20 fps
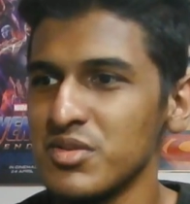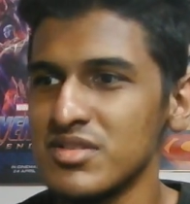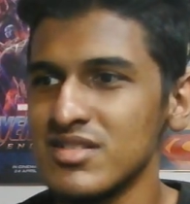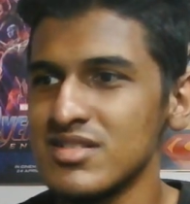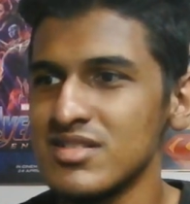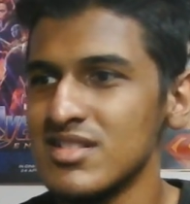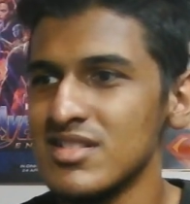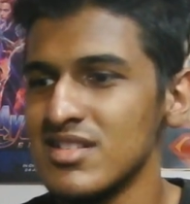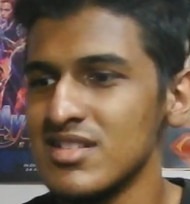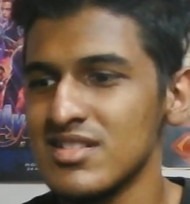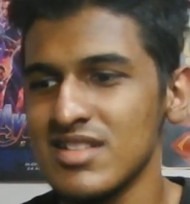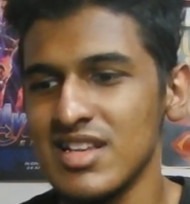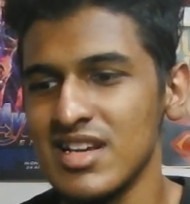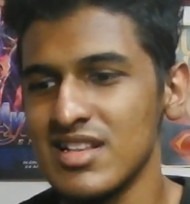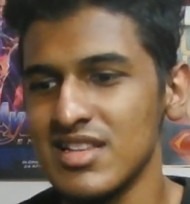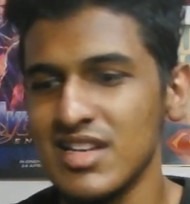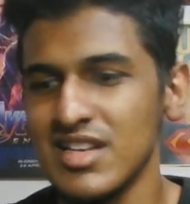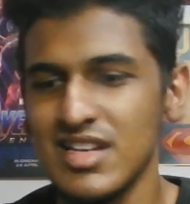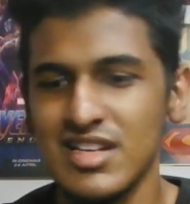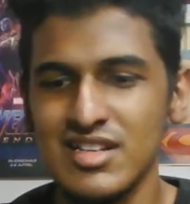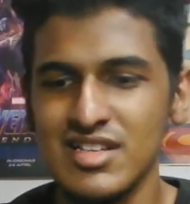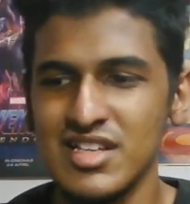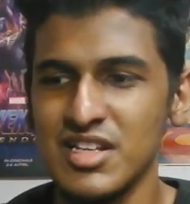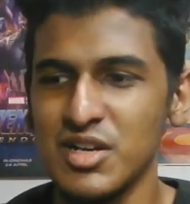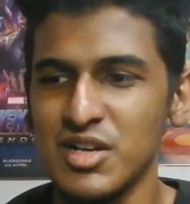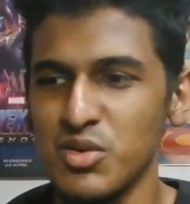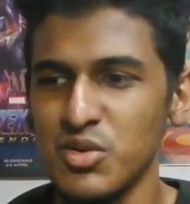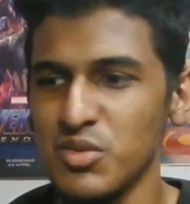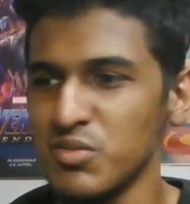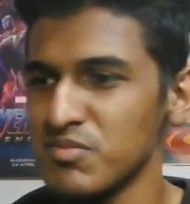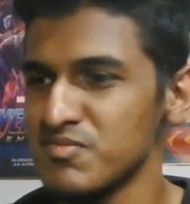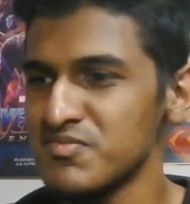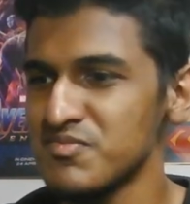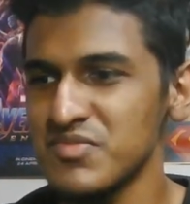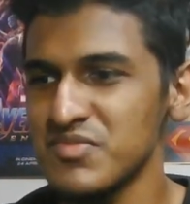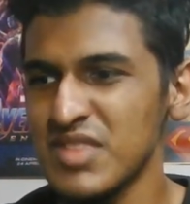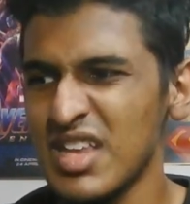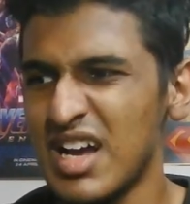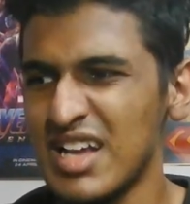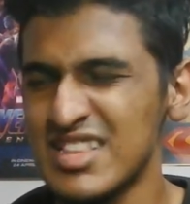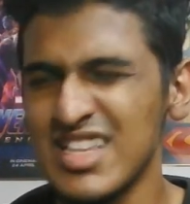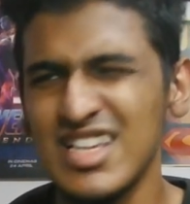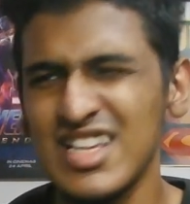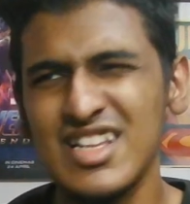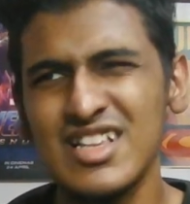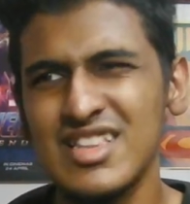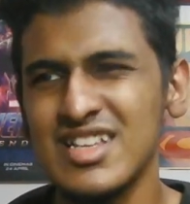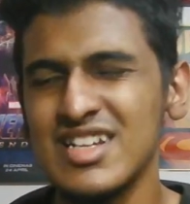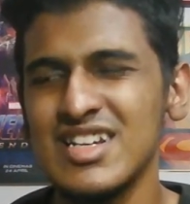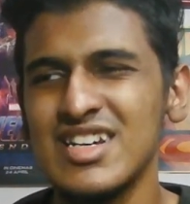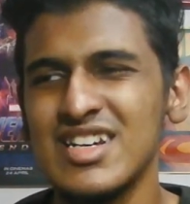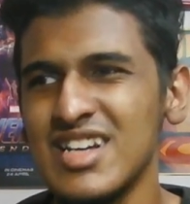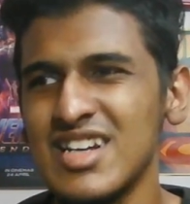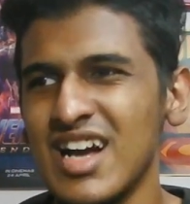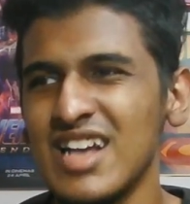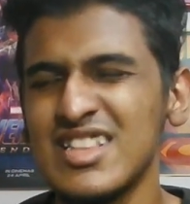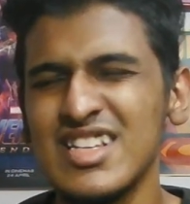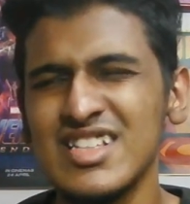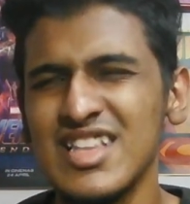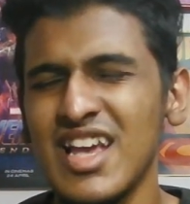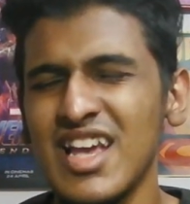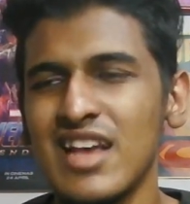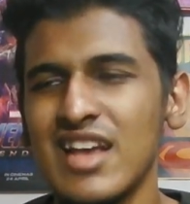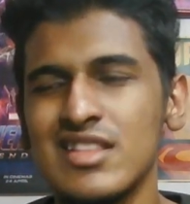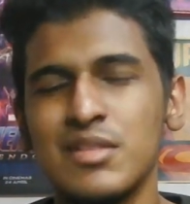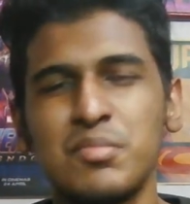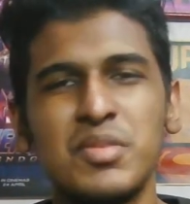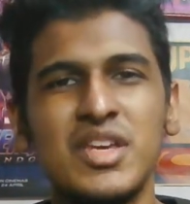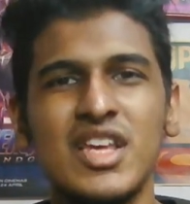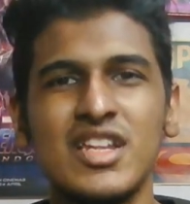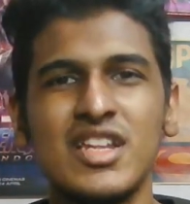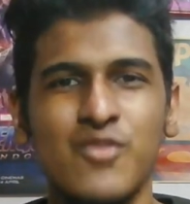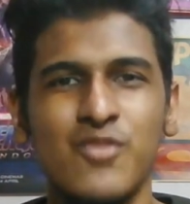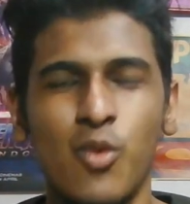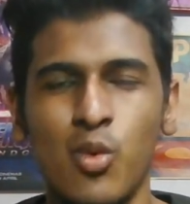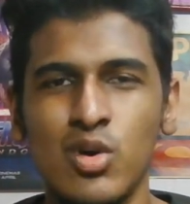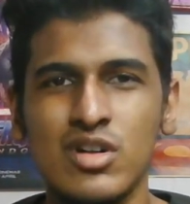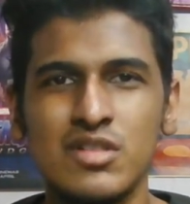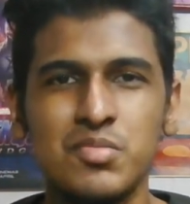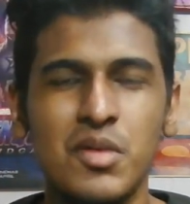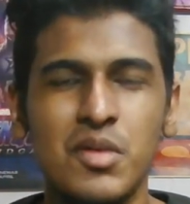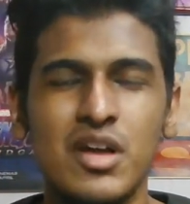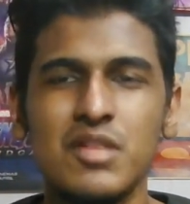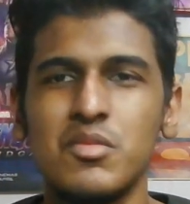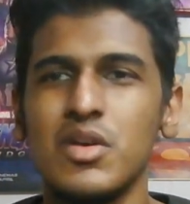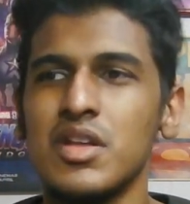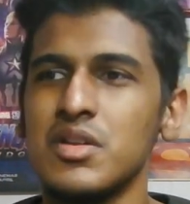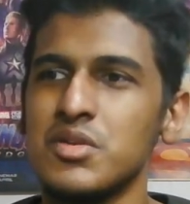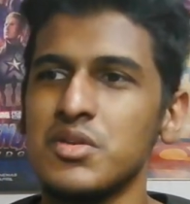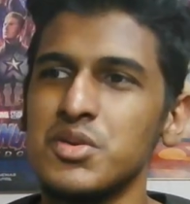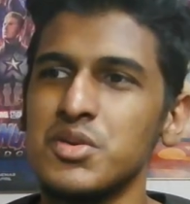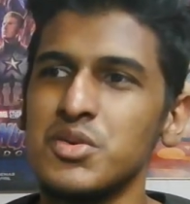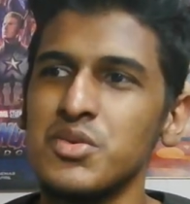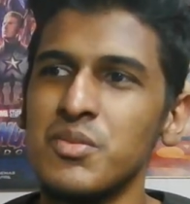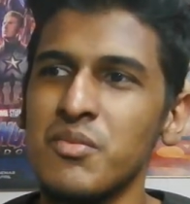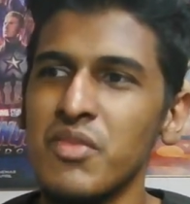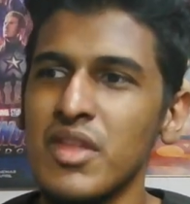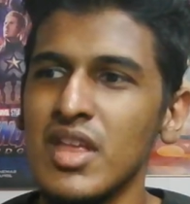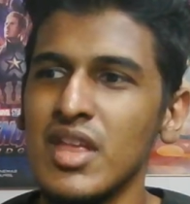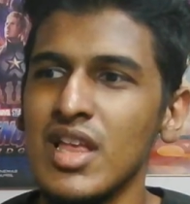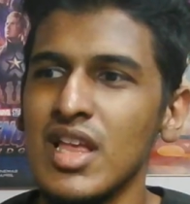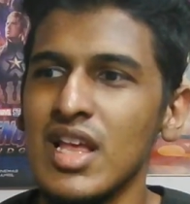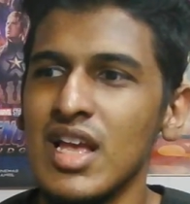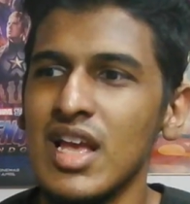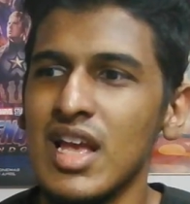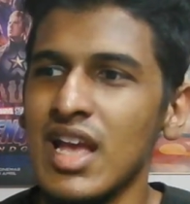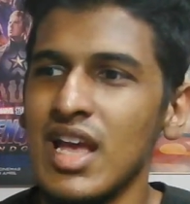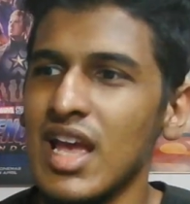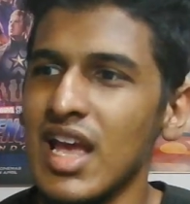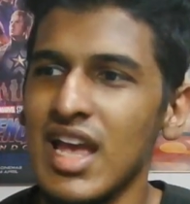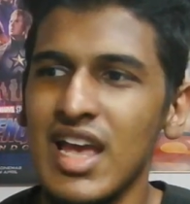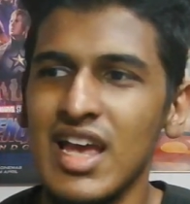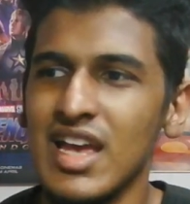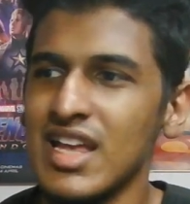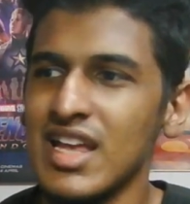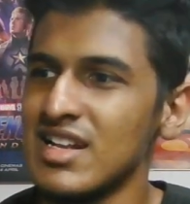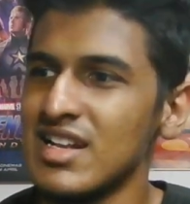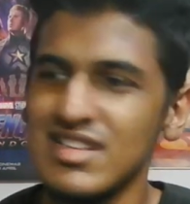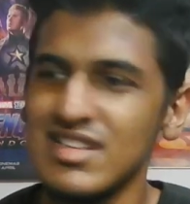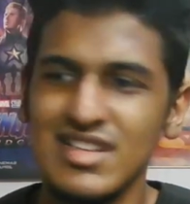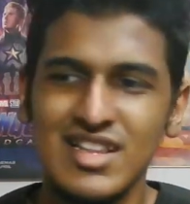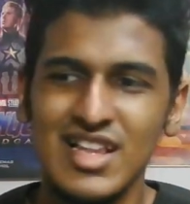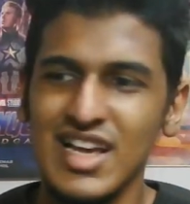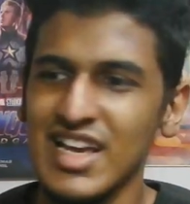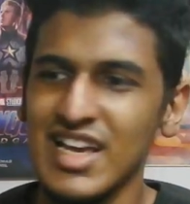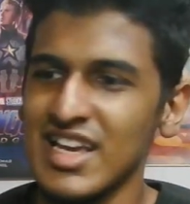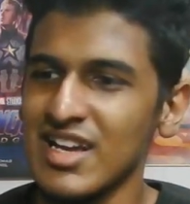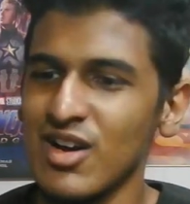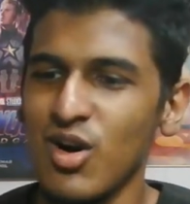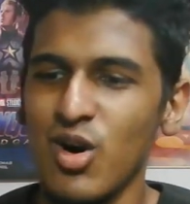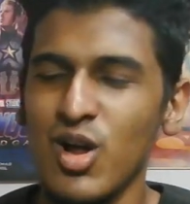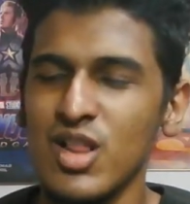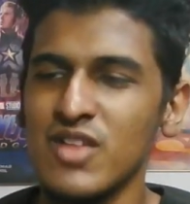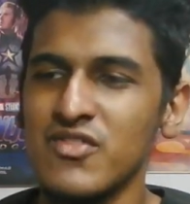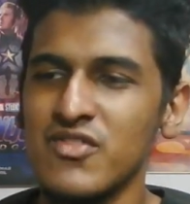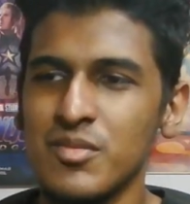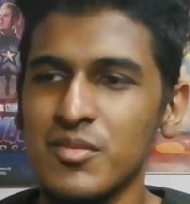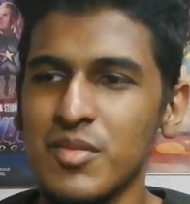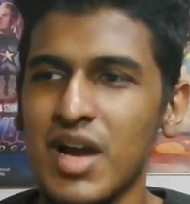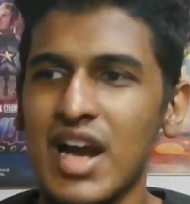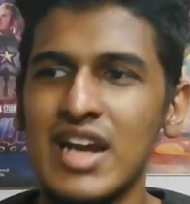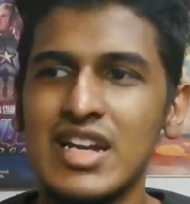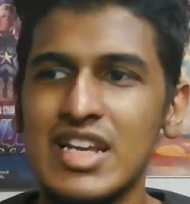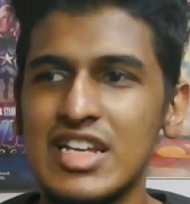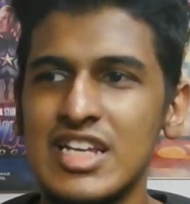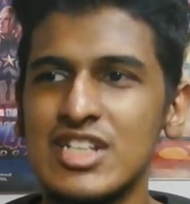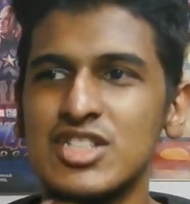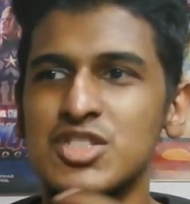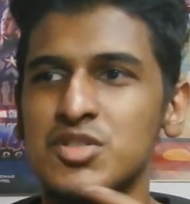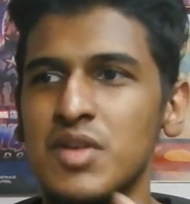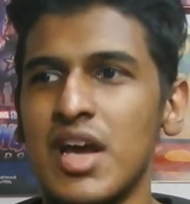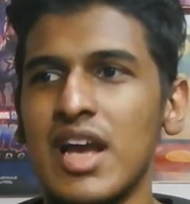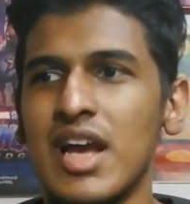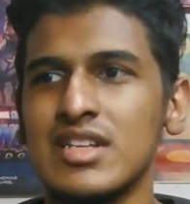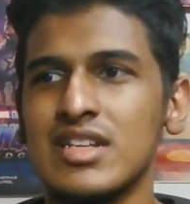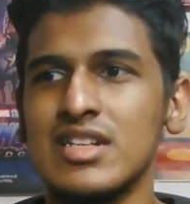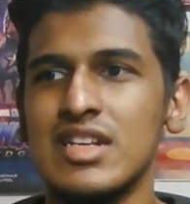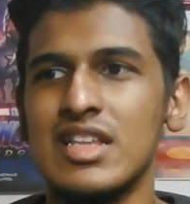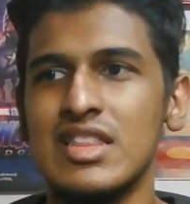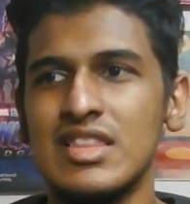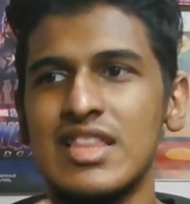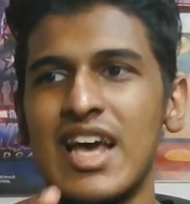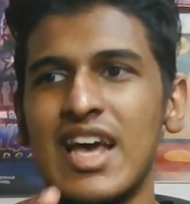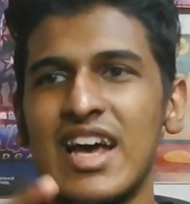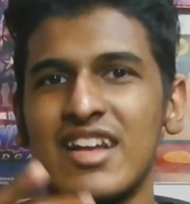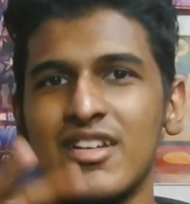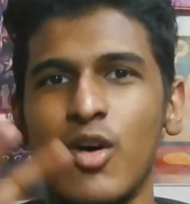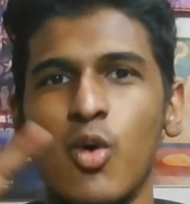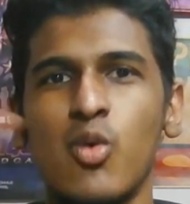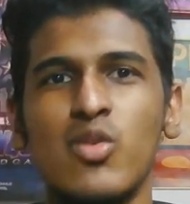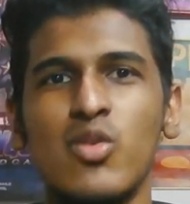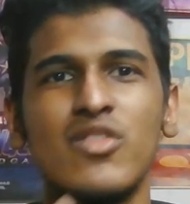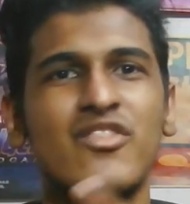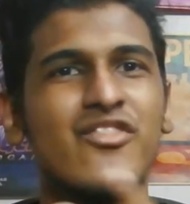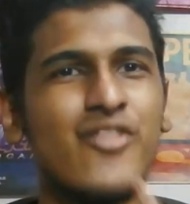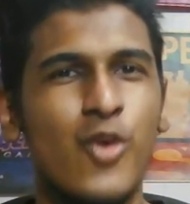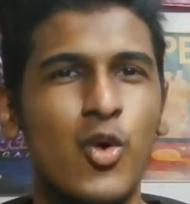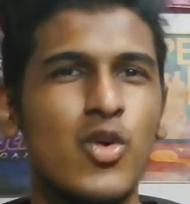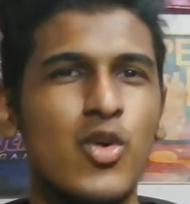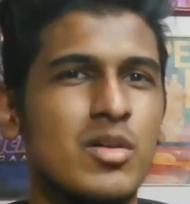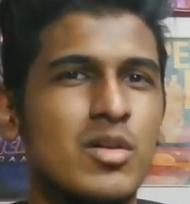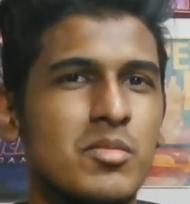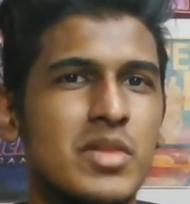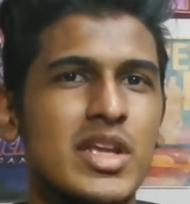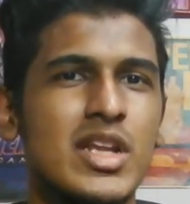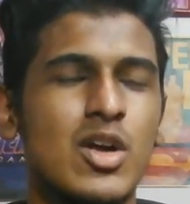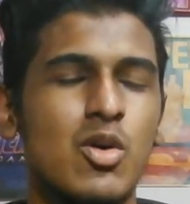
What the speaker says: was in this, and then I think they had the PS4 Spider-Man too, and like all of them kind of interacted in that own form.